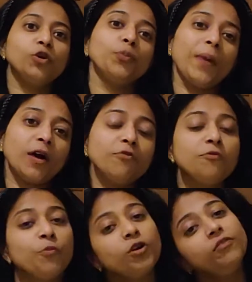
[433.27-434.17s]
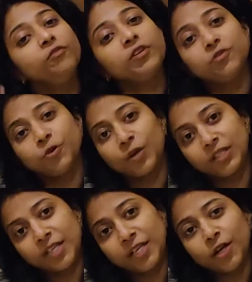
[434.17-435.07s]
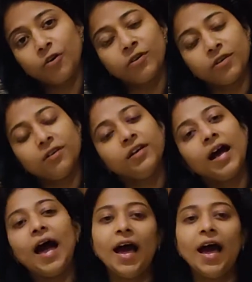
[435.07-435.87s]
to pack for Poland, which you can check it out here.